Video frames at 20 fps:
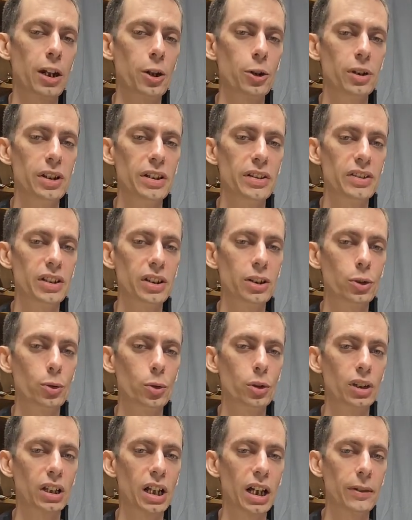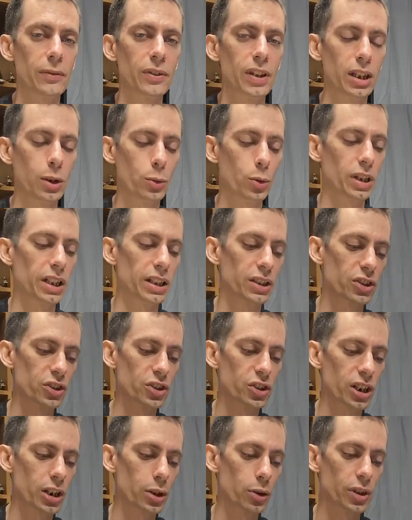Aries in your life that you would like to
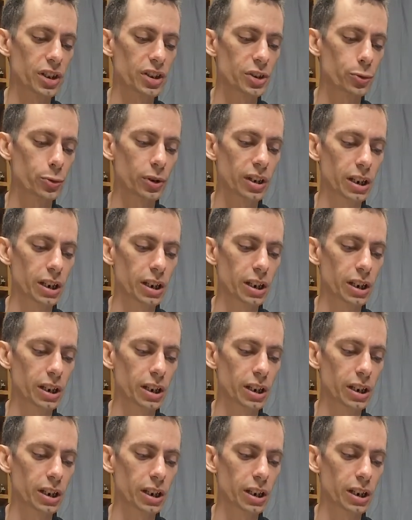share this